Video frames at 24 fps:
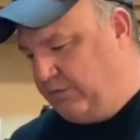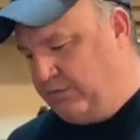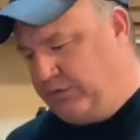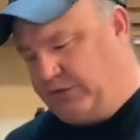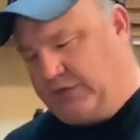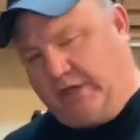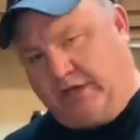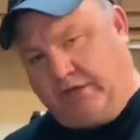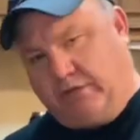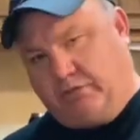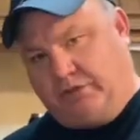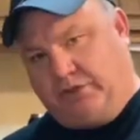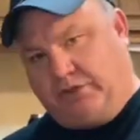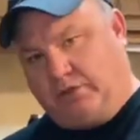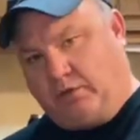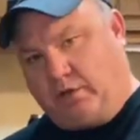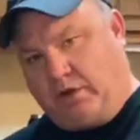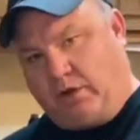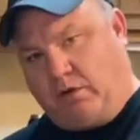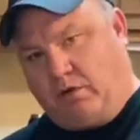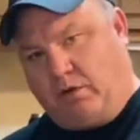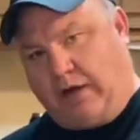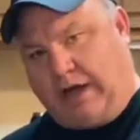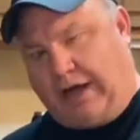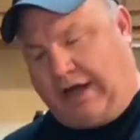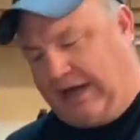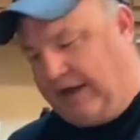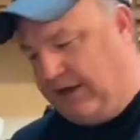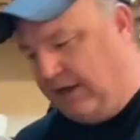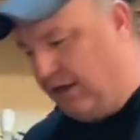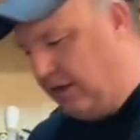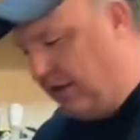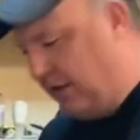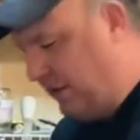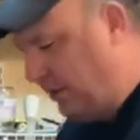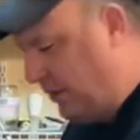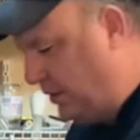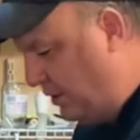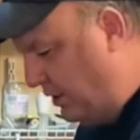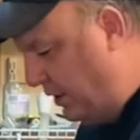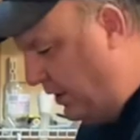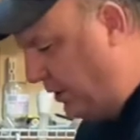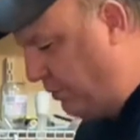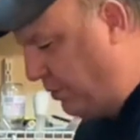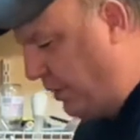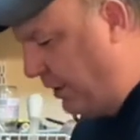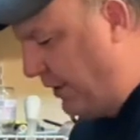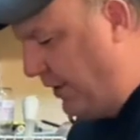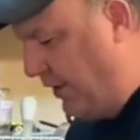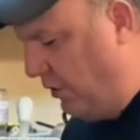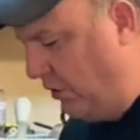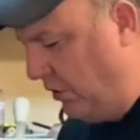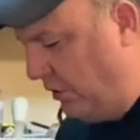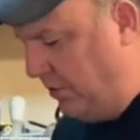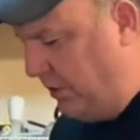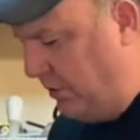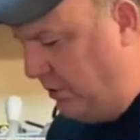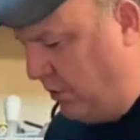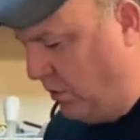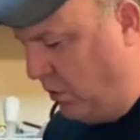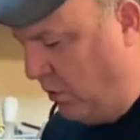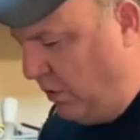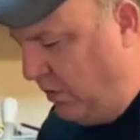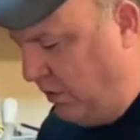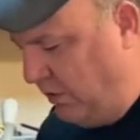See, it just went quiet. It'll probably go a little bit more.